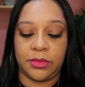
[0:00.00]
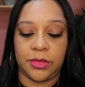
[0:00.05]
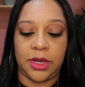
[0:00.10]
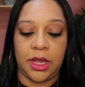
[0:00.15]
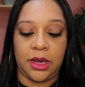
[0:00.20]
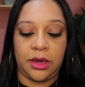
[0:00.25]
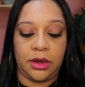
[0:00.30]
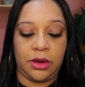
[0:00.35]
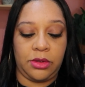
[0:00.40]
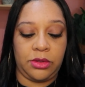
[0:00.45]

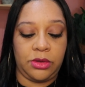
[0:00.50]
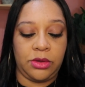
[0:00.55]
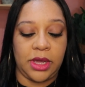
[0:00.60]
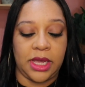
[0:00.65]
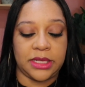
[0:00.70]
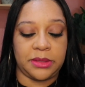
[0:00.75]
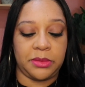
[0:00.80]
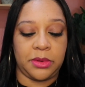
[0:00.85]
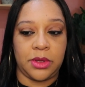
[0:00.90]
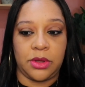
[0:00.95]
I know you
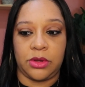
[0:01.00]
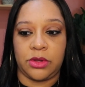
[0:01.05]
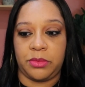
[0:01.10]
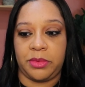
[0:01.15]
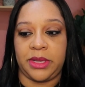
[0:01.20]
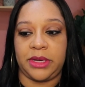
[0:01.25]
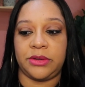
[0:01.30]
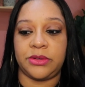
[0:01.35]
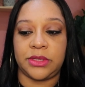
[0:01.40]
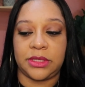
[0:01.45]
got some cocoa
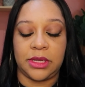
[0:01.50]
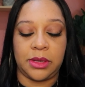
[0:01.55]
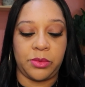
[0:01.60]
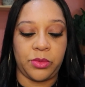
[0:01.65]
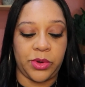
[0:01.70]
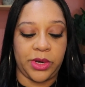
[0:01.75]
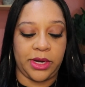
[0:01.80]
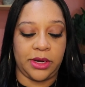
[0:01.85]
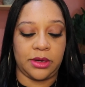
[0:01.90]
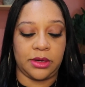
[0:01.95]
butter
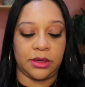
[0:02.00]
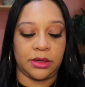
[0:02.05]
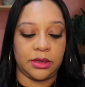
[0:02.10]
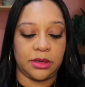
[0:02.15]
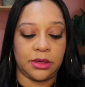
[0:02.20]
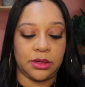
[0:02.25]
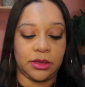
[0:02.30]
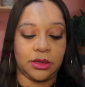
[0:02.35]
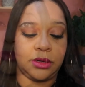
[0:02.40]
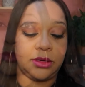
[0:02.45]
somewhere.
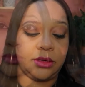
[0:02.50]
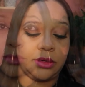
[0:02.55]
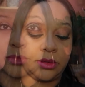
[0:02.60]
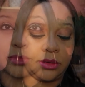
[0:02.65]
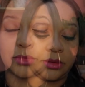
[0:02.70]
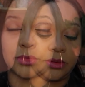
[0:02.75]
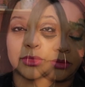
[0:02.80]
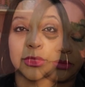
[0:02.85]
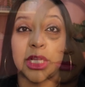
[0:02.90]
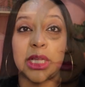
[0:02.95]

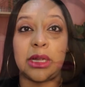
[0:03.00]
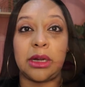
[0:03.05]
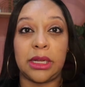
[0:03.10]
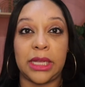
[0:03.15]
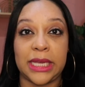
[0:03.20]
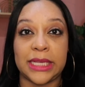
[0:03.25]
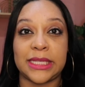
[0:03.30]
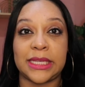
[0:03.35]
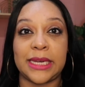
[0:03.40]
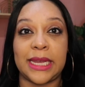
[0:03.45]

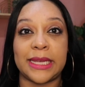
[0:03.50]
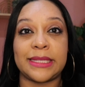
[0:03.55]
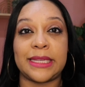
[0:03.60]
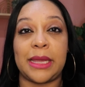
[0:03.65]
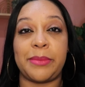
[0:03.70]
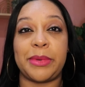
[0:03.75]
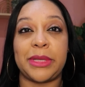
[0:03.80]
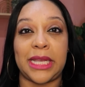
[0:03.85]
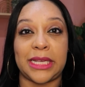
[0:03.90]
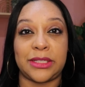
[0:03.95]
Clearly it's the next
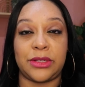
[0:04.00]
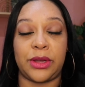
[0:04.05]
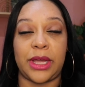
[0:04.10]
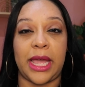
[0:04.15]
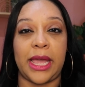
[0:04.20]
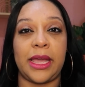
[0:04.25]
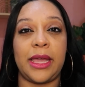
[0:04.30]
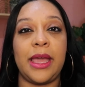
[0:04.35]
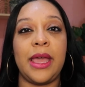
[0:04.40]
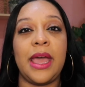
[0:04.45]
day, but that's
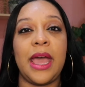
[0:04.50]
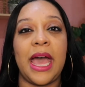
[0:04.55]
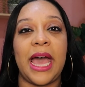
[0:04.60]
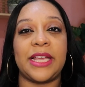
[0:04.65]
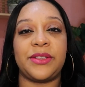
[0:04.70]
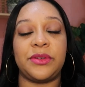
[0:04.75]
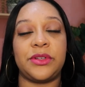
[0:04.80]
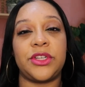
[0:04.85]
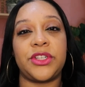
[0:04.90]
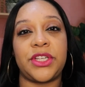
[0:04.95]
okay. I
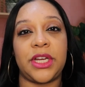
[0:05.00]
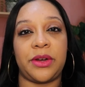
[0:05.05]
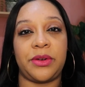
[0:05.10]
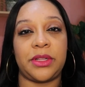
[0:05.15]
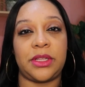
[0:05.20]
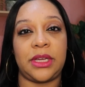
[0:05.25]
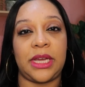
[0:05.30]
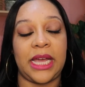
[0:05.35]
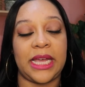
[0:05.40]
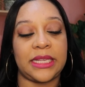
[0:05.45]
just want to share
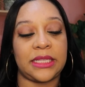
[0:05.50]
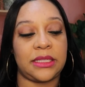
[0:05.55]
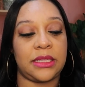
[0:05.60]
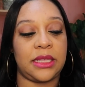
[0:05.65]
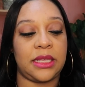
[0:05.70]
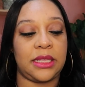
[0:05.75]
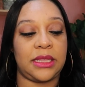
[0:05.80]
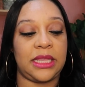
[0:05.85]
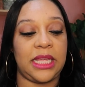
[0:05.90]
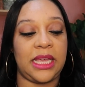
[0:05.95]
with you guys
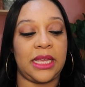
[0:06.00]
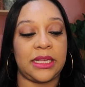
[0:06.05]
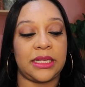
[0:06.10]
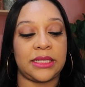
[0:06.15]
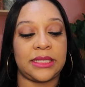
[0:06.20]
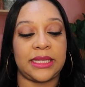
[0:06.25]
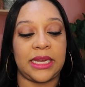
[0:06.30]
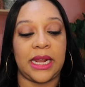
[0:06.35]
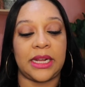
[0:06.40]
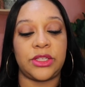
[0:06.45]
the
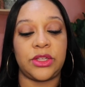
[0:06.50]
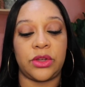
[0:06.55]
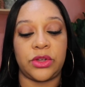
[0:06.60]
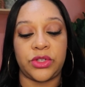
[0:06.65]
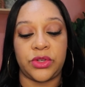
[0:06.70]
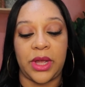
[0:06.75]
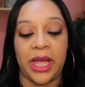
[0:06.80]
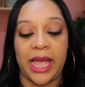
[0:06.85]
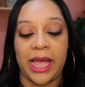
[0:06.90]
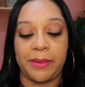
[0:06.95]
things that I
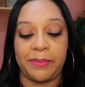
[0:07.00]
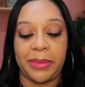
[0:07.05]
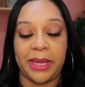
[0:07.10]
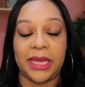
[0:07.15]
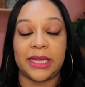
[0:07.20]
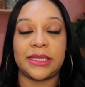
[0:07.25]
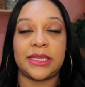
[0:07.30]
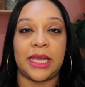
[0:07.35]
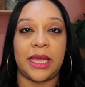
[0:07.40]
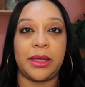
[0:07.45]
told you I had
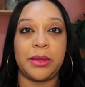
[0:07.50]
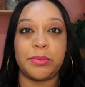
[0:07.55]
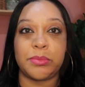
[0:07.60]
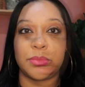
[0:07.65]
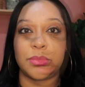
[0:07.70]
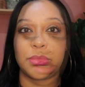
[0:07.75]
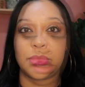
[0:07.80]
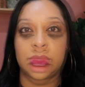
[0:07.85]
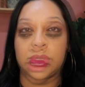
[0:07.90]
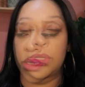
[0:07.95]
picked
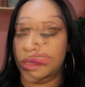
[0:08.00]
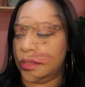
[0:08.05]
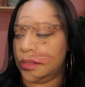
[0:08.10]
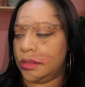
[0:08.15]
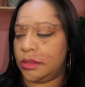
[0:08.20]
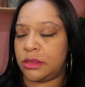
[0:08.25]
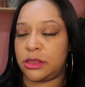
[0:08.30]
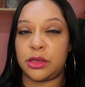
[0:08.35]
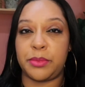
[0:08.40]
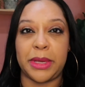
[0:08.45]
up.
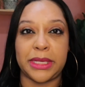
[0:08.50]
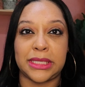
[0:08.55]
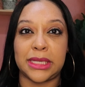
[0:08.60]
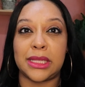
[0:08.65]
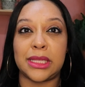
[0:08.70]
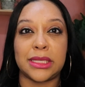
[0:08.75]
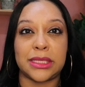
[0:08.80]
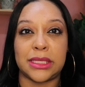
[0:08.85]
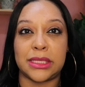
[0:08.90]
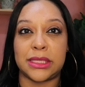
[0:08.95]
So
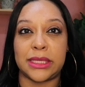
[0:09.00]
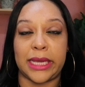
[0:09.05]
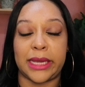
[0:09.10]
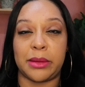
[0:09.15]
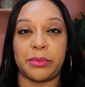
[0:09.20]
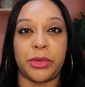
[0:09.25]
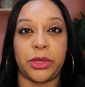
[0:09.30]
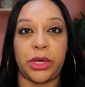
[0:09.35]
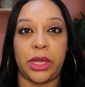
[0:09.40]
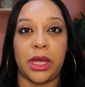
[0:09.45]
basically this is like
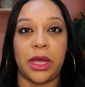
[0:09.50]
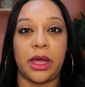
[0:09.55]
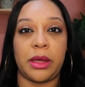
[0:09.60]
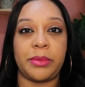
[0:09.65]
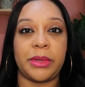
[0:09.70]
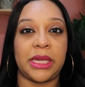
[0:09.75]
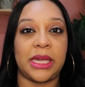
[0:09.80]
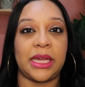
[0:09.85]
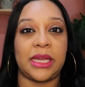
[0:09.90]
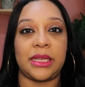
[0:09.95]
a beauty haul
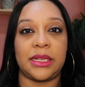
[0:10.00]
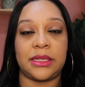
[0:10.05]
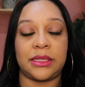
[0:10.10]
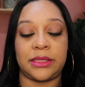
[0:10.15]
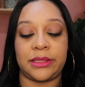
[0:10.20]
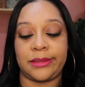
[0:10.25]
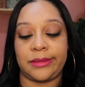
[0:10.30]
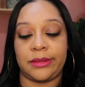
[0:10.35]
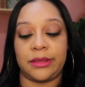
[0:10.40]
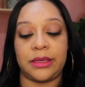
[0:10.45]

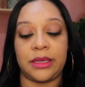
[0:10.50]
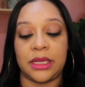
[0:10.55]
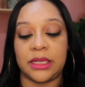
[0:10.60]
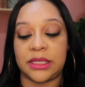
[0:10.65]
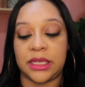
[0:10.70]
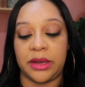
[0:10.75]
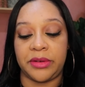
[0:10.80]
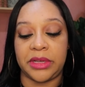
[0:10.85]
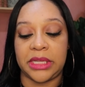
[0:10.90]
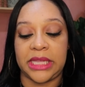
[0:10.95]
because
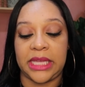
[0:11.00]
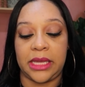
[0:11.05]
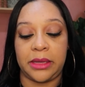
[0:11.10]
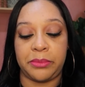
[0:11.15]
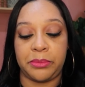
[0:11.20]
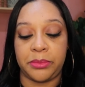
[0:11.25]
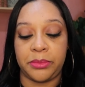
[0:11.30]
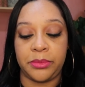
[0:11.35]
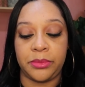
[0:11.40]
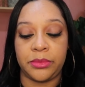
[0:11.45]
it's
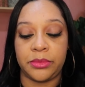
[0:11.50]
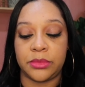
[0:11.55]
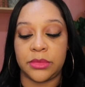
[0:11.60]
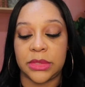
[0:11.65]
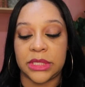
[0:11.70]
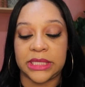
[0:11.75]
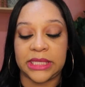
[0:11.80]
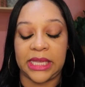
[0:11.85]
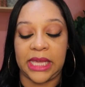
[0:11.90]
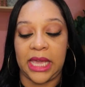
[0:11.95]
everything
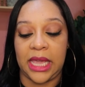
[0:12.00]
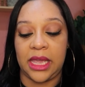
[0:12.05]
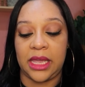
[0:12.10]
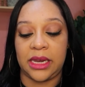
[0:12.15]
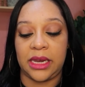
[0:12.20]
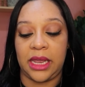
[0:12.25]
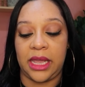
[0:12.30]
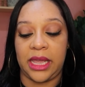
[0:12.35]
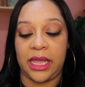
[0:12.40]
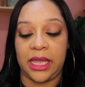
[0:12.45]

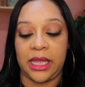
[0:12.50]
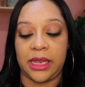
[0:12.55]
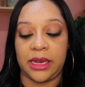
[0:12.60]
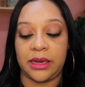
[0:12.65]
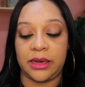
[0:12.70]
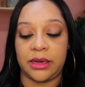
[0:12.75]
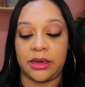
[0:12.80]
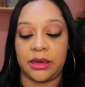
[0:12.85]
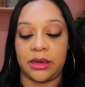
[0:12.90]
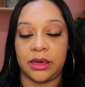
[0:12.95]
skin
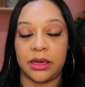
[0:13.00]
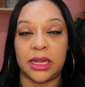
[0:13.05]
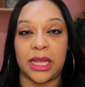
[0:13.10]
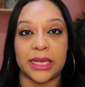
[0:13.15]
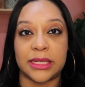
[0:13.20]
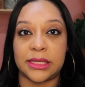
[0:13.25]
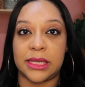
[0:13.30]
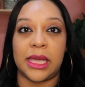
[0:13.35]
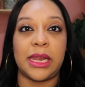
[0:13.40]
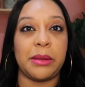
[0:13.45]
and
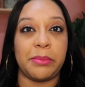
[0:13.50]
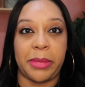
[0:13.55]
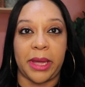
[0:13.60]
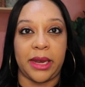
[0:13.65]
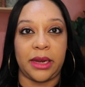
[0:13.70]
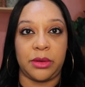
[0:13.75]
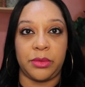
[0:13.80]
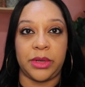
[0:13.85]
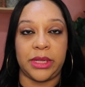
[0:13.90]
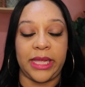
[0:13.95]
like skin and
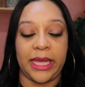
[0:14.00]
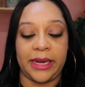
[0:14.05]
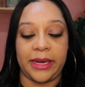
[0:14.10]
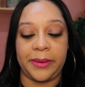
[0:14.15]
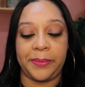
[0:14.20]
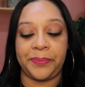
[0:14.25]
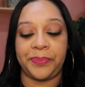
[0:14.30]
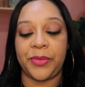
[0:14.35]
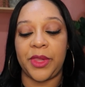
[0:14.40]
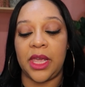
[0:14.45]
body
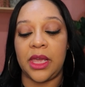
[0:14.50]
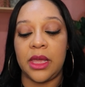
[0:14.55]
related.